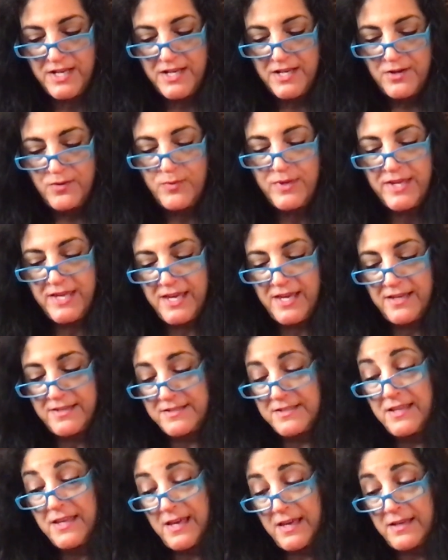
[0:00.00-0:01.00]
we
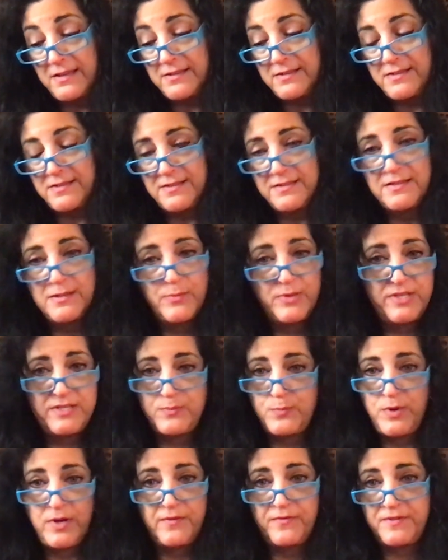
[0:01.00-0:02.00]
can't get some of these
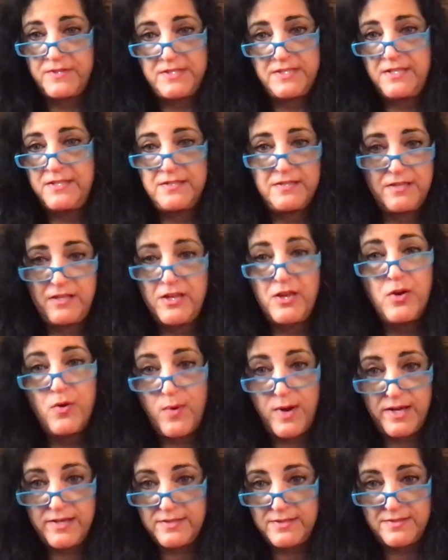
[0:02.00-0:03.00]
breakfast teas in the
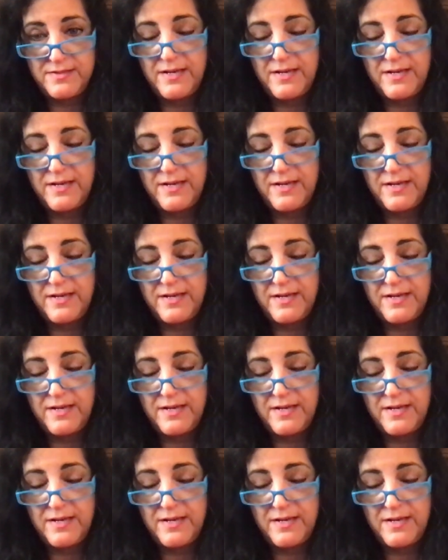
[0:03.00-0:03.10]
U.S.